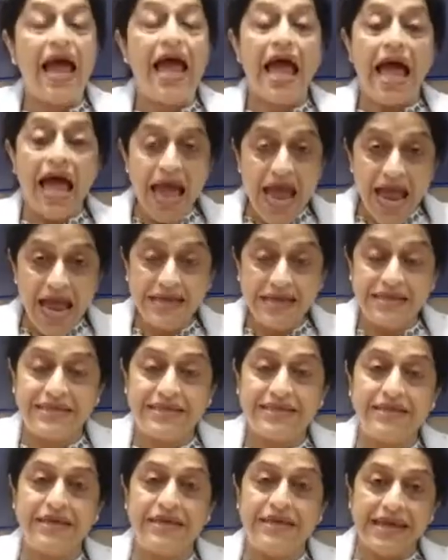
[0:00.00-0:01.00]
And
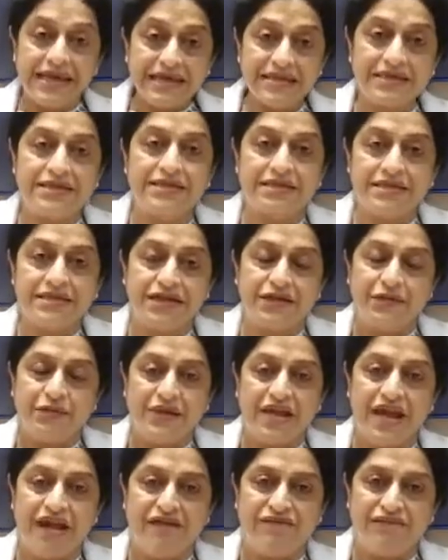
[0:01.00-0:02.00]
the latest that
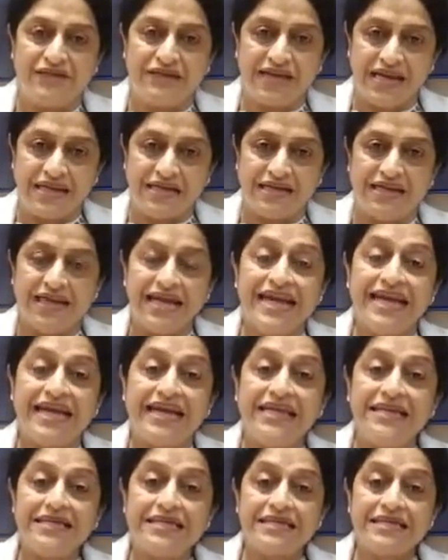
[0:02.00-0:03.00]
we have done
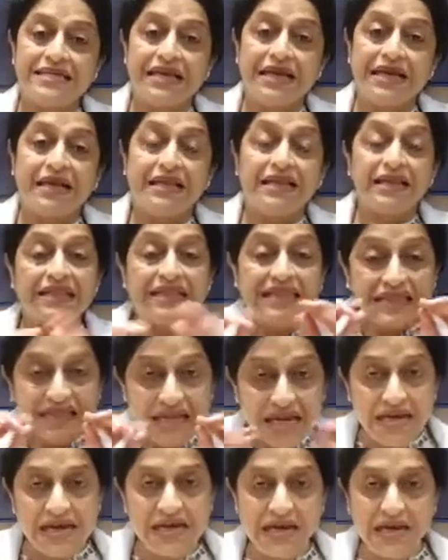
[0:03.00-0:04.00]
is the
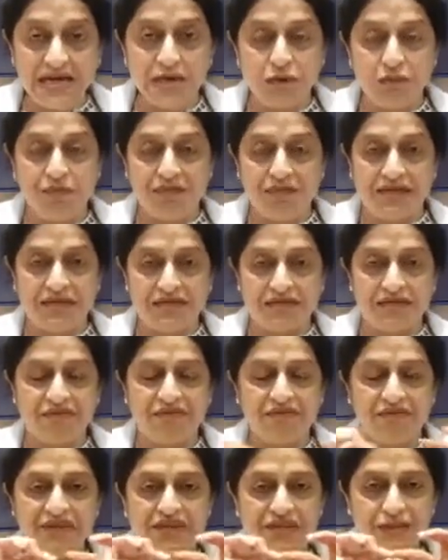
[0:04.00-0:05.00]
thin
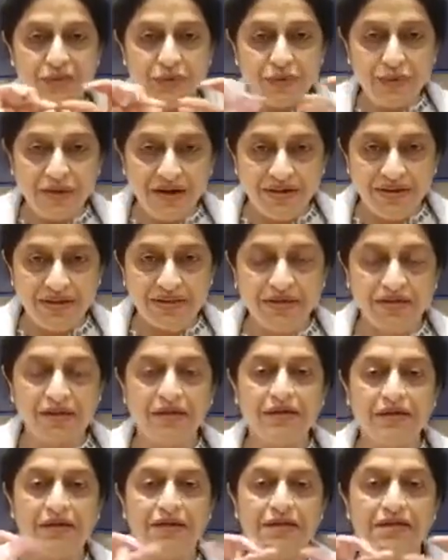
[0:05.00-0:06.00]
endometrium. When it's very
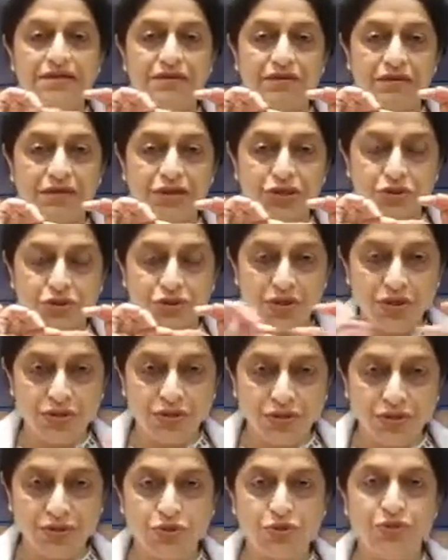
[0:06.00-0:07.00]
thin, destroyed
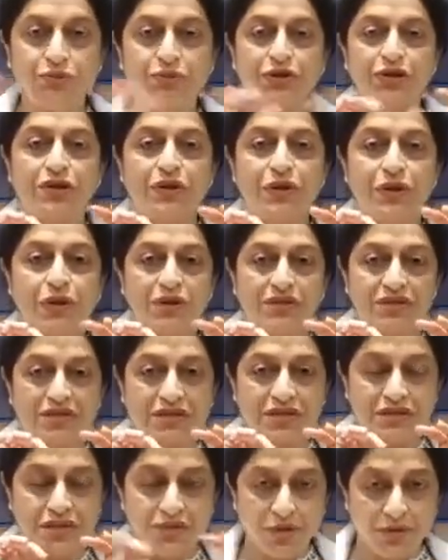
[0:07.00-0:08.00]
due to
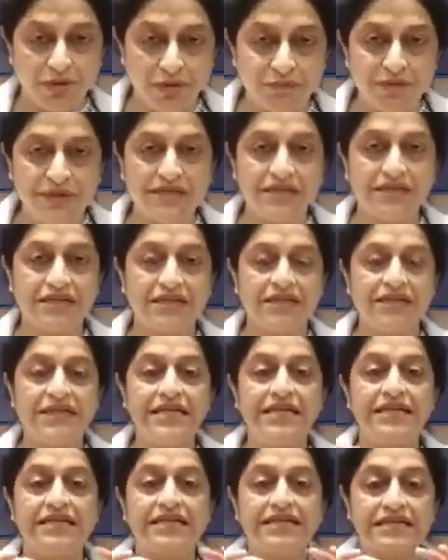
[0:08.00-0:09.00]
tuberculosis or repeated
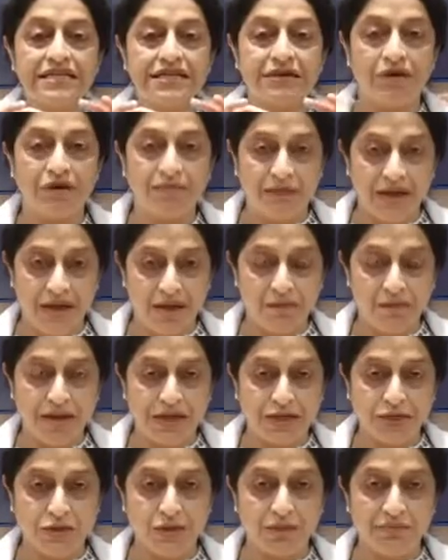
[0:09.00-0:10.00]
DNC or
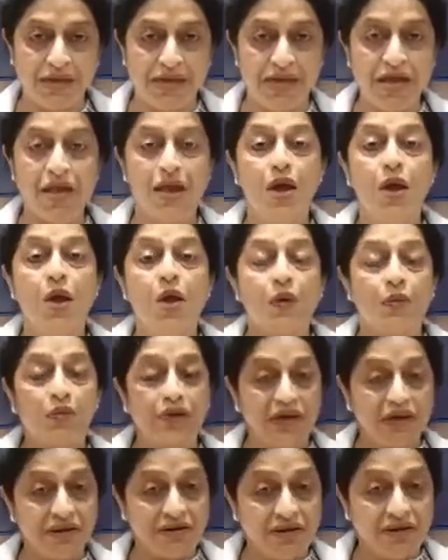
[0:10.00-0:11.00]
myomectomy, we
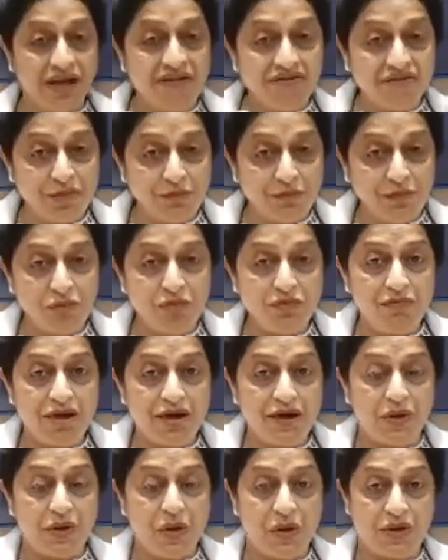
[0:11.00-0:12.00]
derive the bone
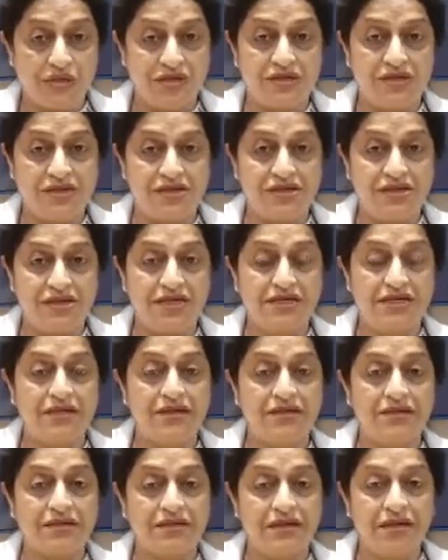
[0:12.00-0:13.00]
marrow concentrate, and
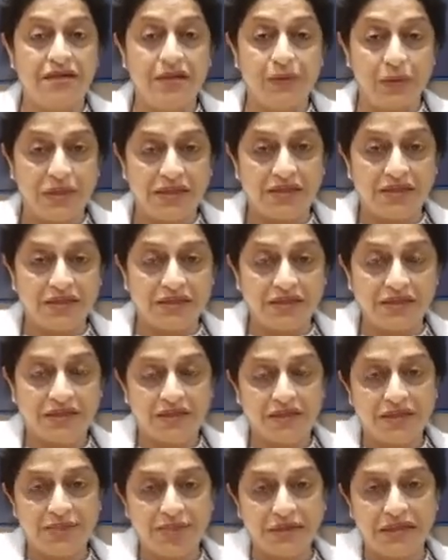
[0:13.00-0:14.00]
the
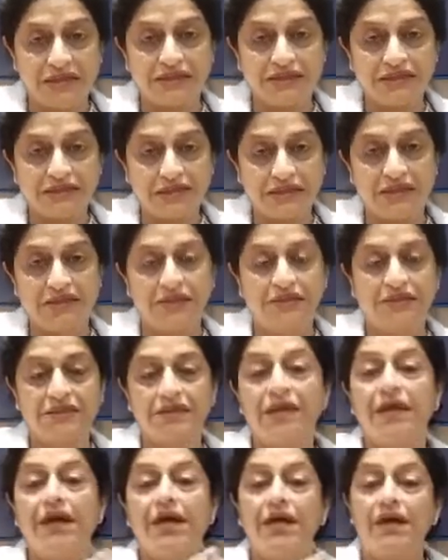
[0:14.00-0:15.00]
CD133 plus cells
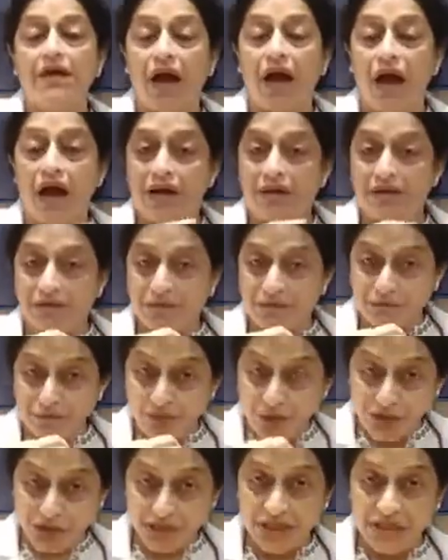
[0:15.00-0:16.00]
are
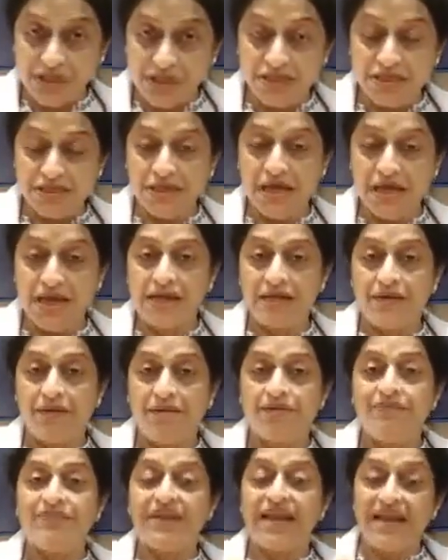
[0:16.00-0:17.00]
put inside
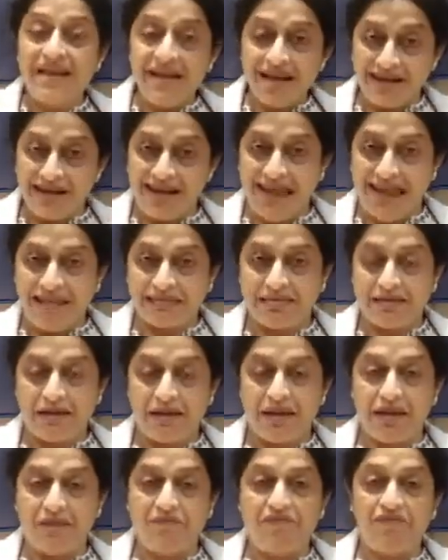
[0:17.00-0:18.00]
in a cath
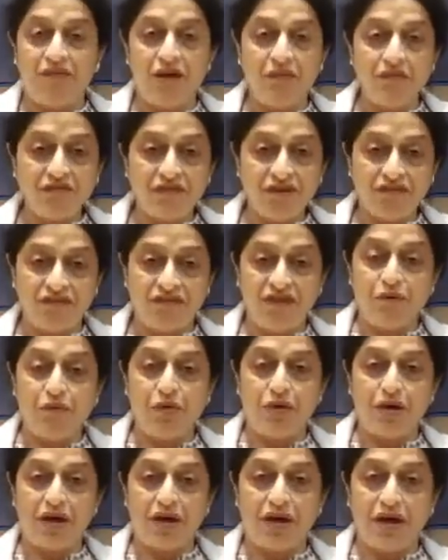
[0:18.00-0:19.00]
lab from the
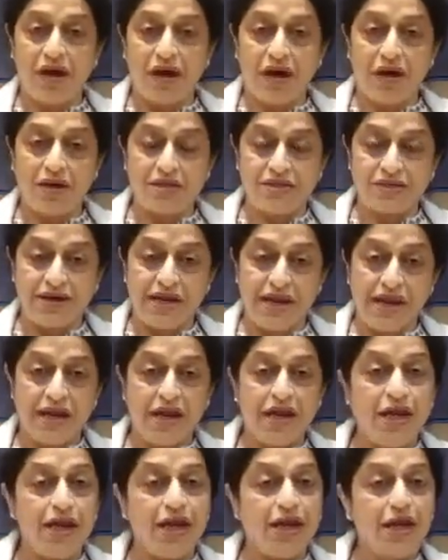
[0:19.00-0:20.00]
femoral artery
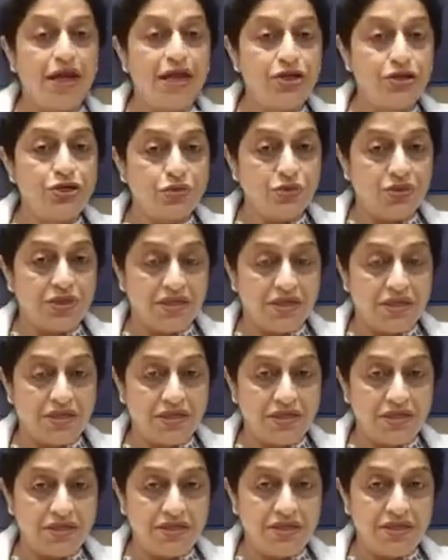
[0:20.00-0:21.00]
into the
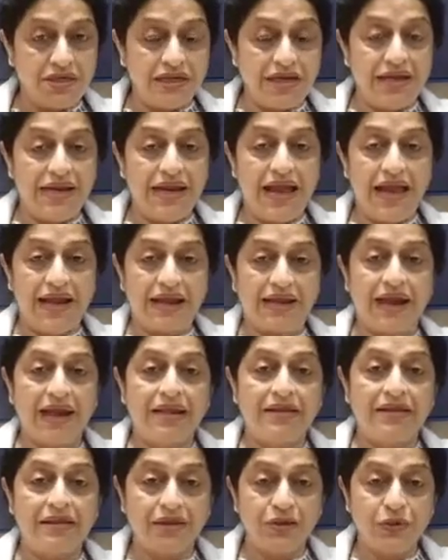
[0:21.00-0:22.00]
internal iliac
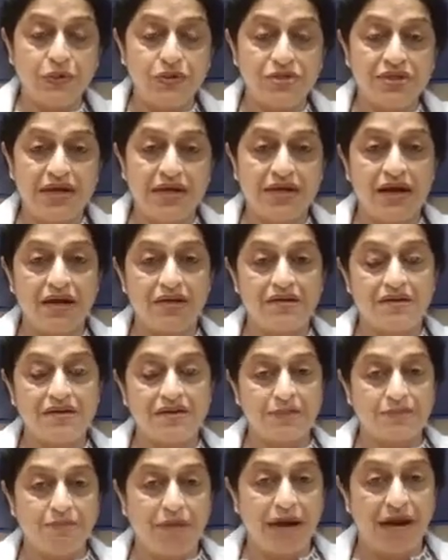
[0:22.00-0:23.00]
and the uterine artery
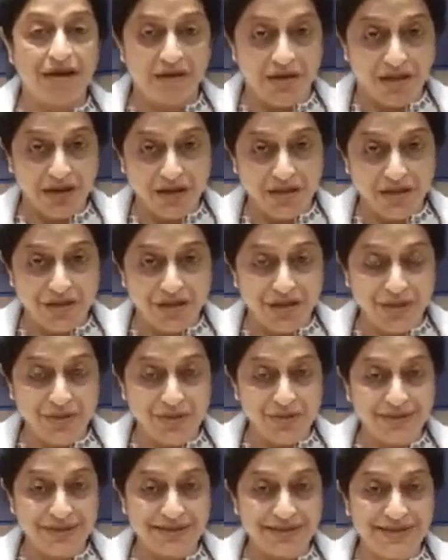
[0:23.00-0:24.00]
spiral
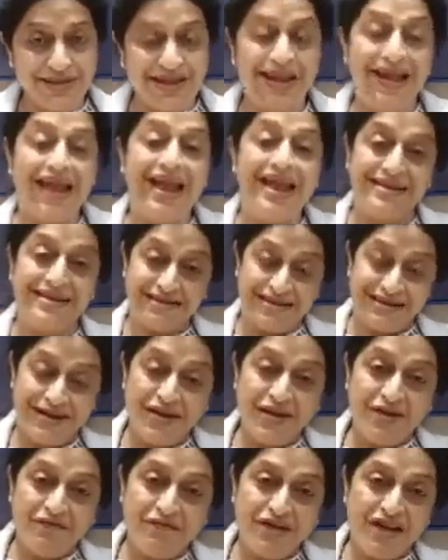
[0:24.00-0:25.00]
arterioles. And
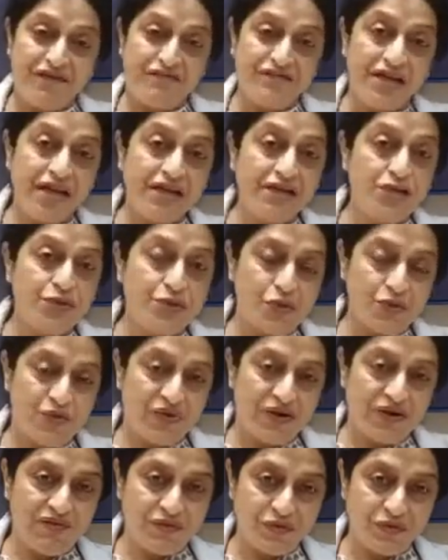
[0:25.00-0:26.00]
we have done
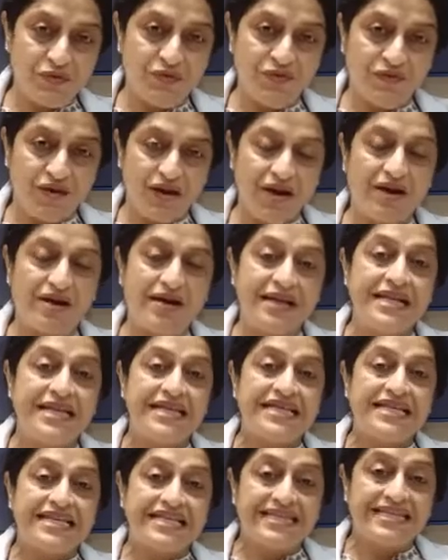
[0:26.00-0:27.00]
so far
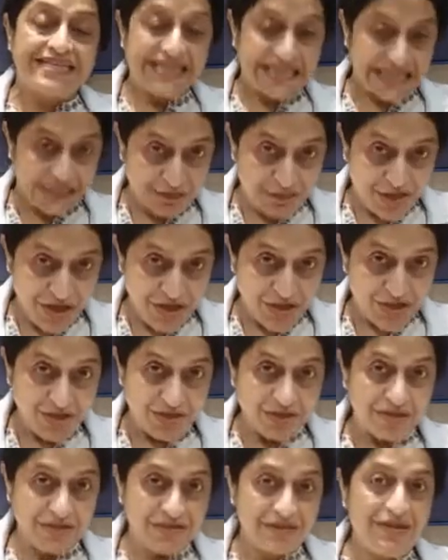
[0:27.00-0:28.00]
6
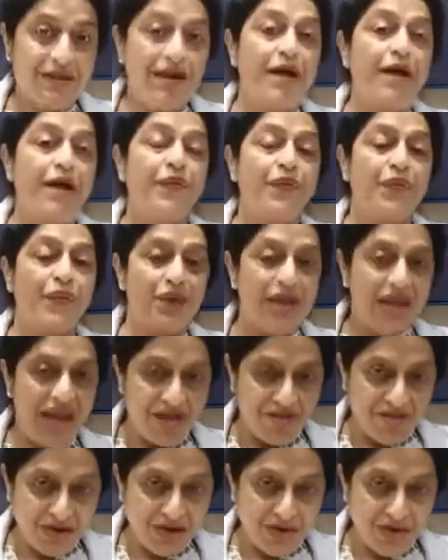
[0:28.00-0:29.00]
patients. 3
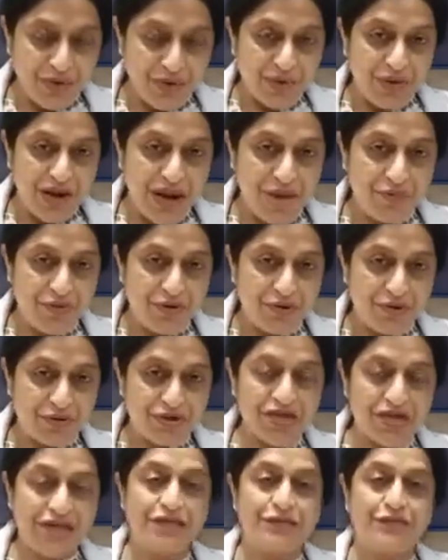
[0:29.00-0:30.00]
have undergone embryo
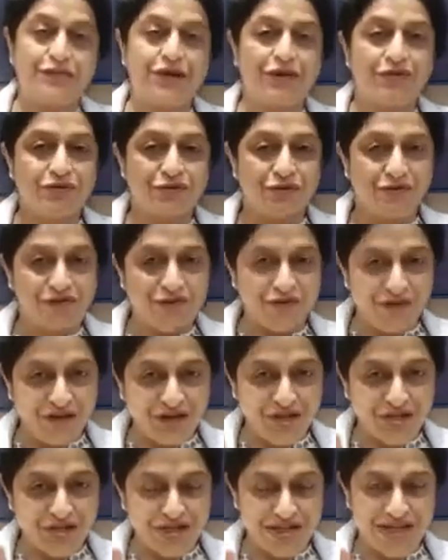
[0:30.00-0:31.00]
transfer, out of
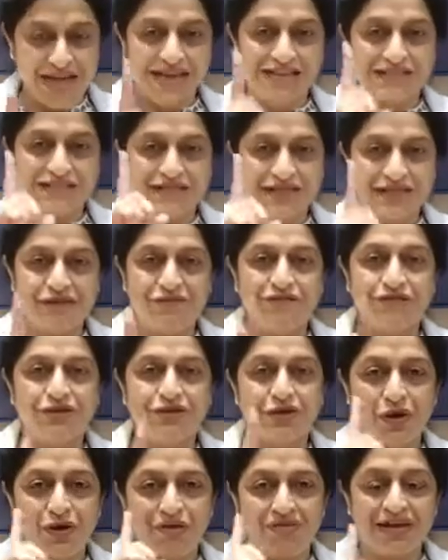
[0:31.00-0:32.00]
which has
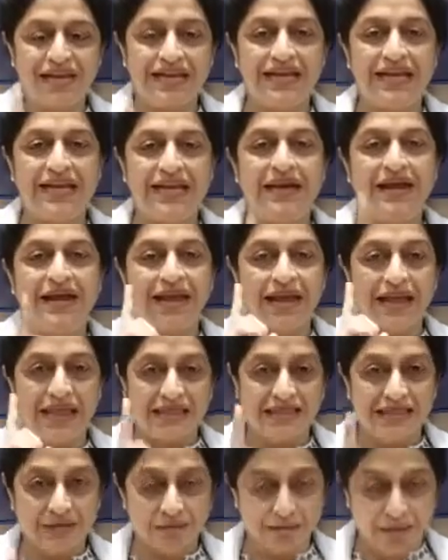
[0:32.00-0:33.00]
delivered already a
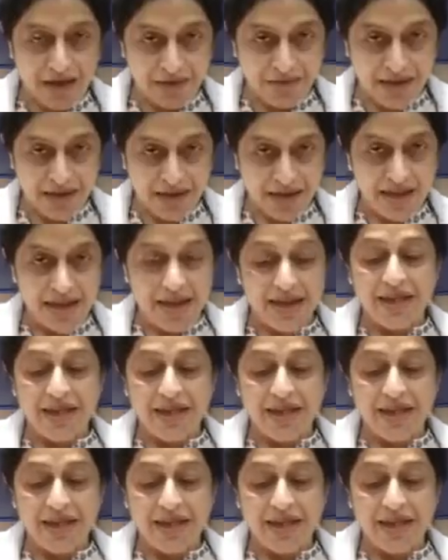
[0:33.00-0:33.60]
healthy baby.